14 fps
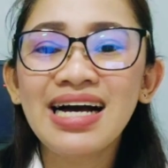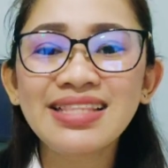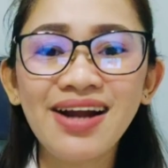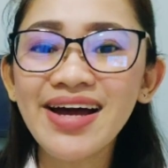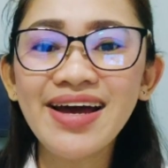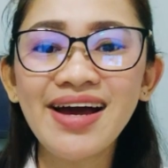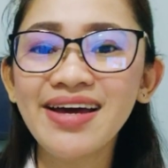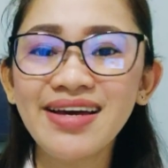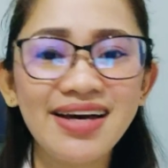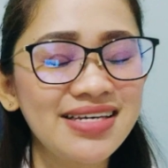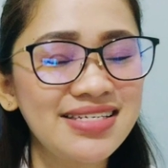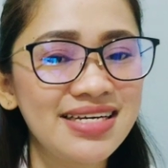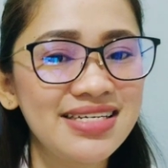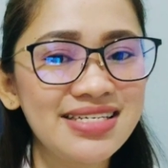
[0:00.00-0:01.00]
Dry eye,
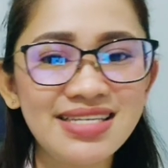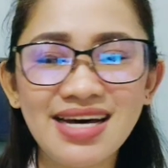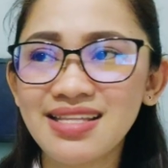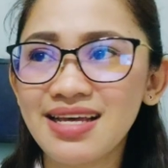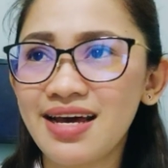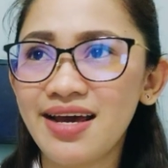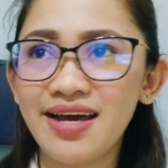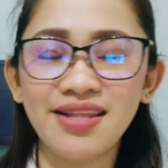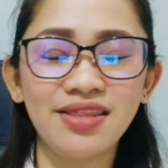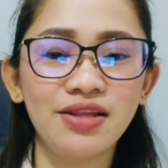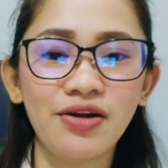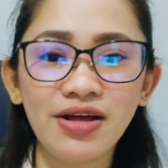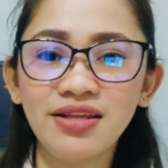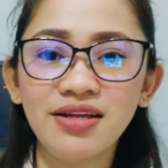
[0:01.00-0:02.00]
guys, is not a
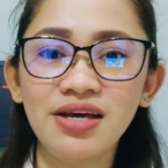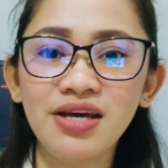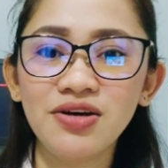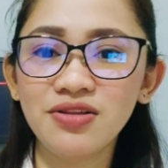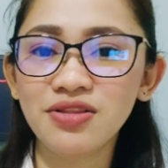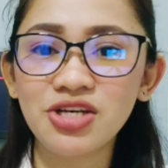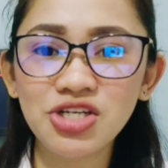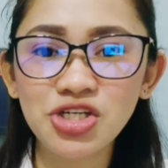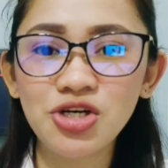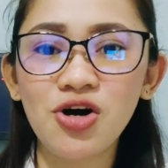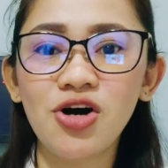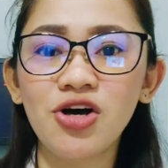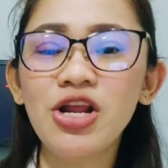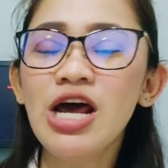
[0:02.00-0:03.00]
threatening
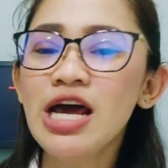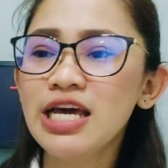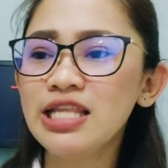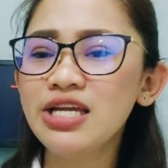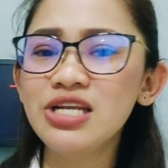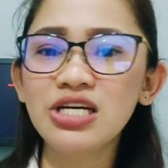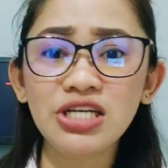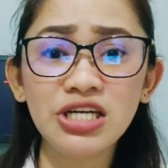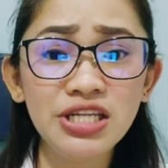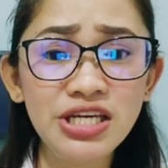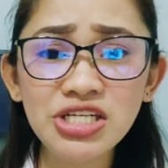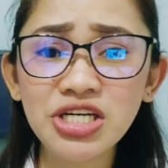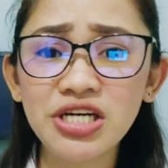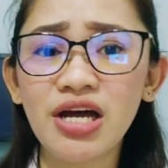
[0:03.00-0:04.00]
condition.
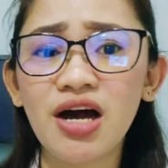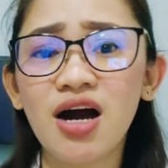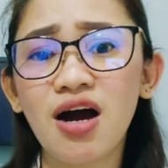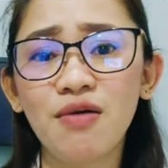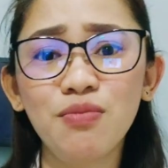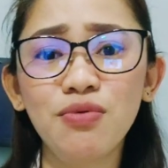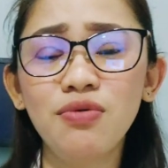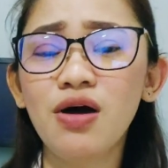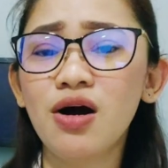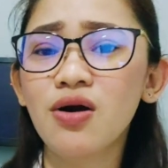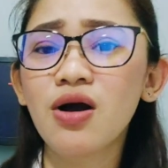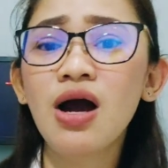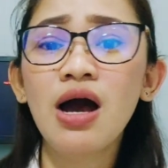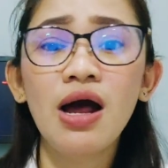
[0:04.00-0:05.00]
Hindi siya
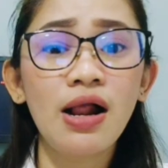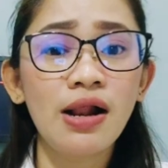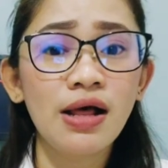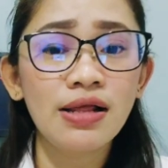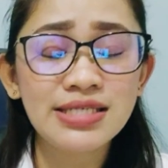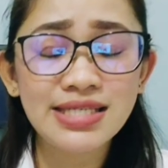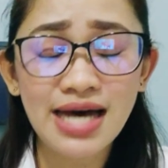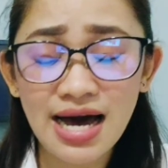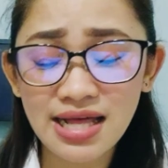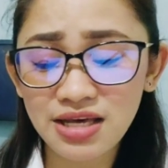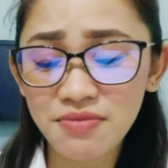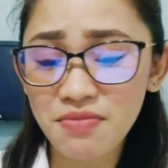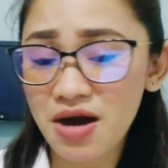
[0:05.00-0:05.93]
nakakabulag sa ating